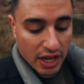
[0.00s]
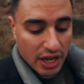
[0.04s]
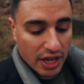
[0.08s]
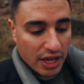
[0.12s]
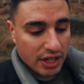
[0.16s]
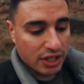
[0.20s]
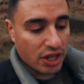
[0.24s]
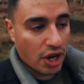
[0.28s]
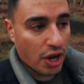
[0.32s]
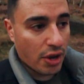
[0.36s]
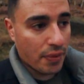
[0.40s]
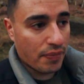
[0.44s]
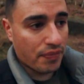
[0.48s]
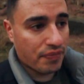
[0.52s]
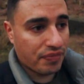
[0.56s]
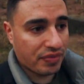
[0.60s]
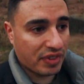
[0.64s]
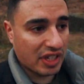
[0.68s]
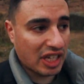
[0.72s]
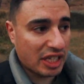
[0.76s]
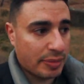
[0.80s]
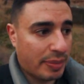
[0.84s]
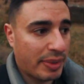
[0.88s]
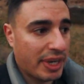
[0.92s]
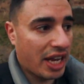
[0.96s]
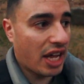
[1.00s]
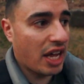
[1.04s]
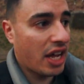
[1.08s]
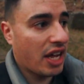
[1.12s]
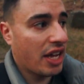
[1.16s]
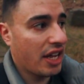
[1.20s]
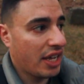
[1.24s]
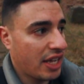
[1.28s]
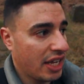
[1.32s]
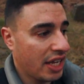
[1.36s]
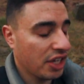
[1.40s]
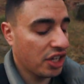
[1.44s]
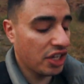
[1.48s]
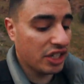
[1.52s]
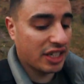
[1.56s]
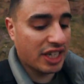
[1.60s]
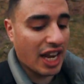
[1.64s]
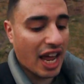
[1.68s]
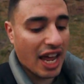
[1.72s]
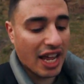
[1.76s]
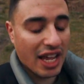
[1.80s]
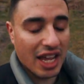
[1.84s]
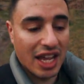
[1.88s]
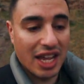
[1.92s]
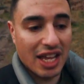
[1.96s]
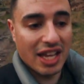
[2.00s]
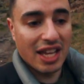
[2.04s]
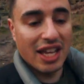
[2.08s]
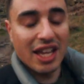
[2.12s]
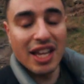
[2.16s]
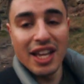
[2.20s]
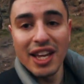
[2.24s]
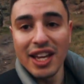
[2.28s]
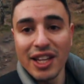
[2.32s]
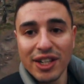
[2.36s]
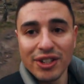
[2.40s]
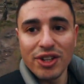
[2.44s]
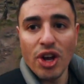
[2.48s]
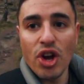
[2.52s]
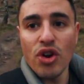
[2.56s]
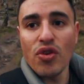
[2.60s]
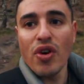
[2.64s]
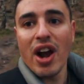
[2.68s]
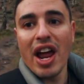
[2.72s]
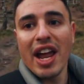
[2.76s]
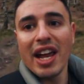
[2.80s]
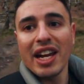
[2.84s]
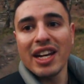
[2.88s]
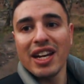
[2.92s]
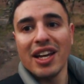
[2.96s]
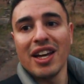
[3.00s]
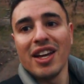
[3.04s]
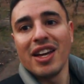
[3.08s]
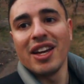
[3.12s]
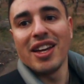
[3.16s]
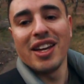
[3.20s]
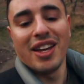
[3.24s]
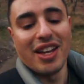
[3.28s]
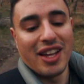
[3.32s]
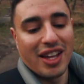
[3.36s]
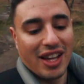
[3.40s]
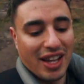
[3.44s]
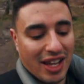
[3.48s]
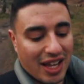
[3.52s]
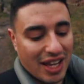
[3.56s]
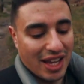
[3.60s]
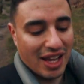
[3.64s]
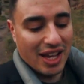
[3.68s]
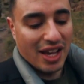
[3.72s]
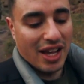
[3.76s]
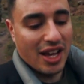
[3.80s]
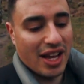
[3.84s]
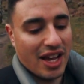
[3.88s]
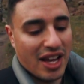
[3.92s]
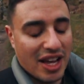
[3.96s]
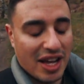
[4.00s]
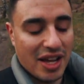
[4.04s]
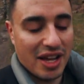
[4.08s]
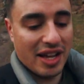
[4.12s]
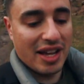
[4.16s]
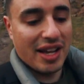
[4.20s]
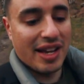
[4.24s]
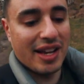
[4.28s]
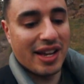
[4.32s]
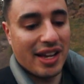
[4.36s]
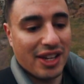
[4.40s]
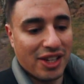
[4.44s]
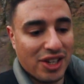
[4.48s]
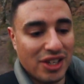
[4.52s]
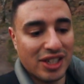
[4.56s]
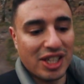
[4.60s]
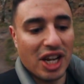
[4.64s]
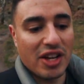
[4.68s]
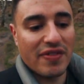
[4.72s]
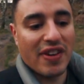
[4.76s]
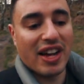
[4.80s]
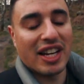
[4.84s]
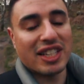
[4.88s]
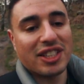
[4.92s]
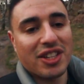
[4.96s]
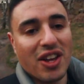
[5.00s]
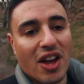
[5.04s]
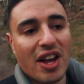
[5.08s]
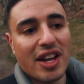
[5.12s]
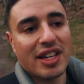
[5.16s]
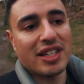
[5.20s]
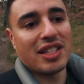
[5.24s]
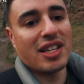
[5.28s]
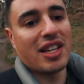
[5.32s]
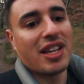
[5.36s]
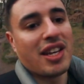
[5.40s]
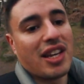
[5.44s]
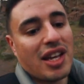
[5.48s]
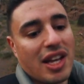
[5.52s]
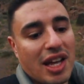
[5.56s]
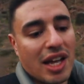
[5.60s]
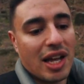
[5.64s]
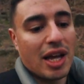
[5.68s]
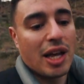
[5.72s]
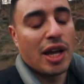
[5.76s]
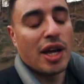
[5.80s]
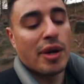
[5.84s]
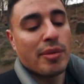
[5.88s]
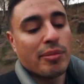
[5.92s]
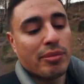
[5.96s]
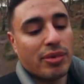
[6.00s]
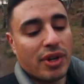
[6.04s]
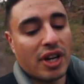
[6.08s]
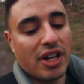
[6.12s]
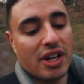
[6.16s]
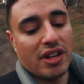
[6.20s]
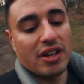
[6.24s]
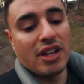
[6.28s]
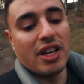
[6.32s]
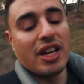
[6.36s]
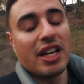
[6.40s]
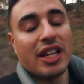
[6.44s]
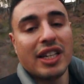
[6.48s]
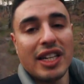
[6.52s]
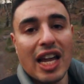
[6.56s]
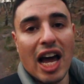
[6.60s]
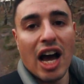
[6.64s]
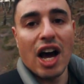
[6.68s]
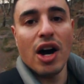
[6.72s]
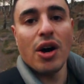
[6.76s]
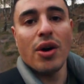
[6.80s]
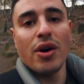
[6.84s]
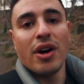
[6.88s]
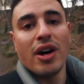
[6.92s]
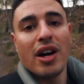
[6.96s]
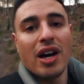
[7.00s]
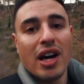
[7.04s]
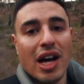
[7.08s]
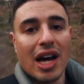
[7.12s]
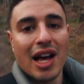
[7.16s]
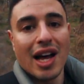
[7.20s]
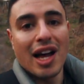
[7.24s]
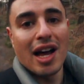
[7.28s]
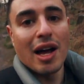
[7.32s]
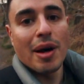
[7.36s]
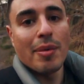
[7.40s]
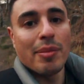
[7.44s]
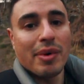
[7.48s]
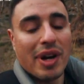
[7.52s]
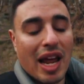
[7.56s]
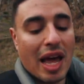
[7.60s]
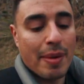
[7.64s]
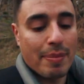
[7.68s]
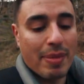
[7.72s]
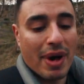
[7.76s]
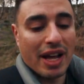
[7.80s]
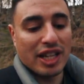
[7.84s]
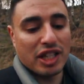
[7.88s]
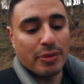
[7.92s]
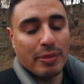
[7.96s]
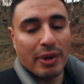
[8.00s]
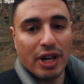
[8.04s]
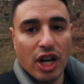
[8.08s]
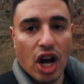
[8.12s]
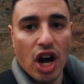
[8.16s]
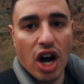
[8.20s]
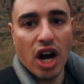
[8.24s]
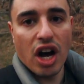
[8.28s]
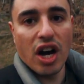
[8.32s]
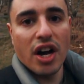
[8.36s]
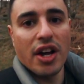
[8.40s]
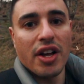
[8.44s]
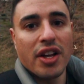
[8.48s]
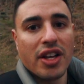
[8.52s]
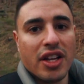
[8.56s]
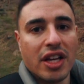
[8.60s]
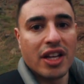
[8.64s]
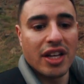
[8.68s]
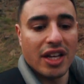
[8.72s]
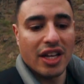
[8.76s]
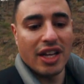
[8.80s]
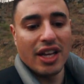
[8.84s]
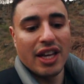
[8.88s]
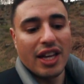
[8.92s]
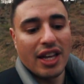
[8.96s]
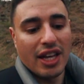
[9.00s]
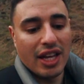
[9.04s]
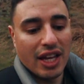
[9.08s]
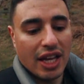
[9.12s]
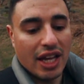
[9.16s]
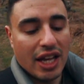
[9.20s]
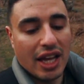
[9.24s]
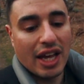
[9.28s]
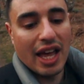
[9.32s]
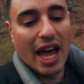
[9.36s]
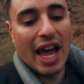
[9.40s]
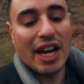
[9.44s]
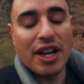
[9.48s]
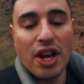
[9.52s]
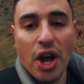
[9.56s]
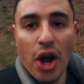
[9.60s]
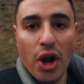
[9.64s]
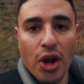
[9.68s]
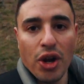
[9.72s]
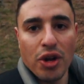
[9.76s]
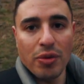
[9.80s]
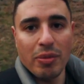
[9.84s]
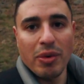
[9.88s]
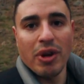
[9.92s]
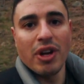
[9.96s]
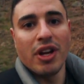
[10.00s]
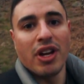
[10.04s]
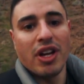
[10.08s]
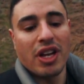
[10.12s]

So it's been a, a good day, no rain, uh, good day of exercise, but now I'm gonna head back to my car, head home,